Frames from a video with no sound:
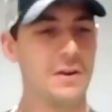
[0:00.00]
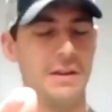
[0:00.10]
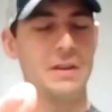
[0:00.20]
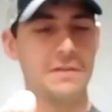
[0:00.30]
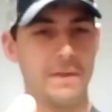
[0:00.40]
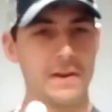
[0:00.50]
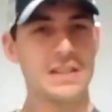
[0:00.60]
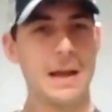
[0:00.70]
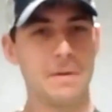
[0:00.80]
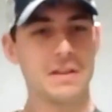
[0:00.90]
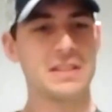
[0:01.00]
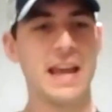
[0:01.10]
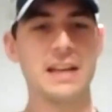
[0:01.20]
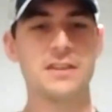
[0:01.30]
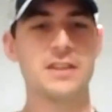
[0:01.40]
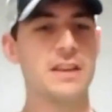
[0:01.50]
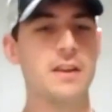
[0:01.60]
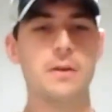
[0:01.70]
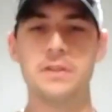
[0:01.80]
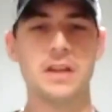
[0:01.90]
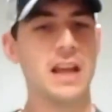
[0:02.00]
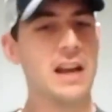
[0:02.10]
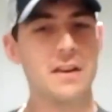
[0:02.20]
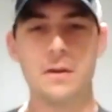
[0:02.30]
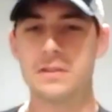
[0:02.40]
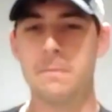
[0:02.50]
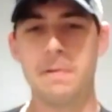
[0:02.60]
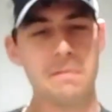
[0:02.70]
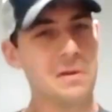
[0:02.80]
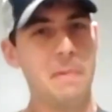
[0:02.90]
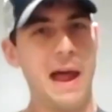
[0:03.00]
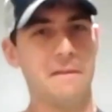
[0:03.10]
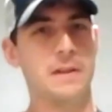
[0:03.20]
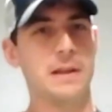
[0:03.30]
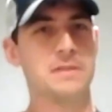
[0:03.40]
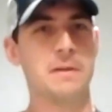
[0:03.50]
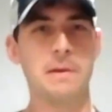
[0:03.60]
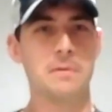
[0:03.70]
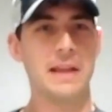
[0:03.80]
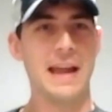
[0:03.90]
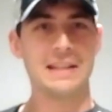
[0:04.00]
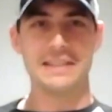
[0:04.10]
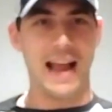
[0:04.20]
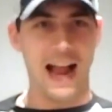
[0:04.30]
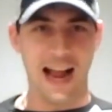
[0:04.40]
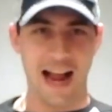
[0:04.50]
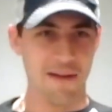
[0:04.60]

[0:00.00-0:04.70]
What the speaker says: when you first step on the stage to do what you got to do. Some people do backflips, some people dance. I'm